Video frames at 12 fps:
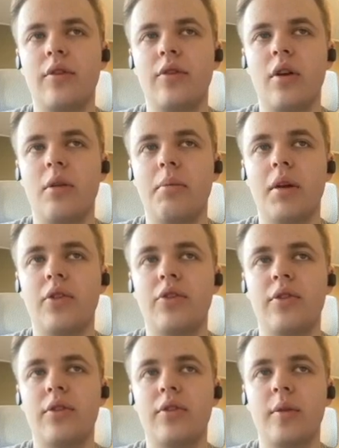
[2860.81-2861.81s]
doll
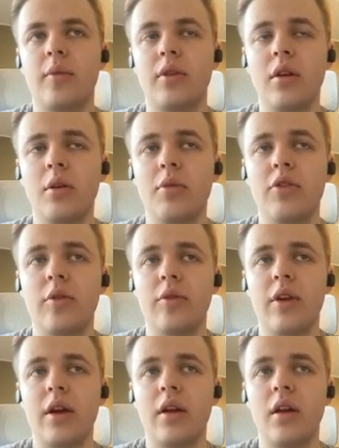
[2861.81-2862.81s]
because someone did commit
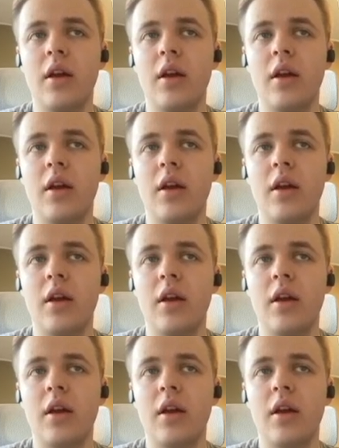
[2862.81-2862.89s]
suicide,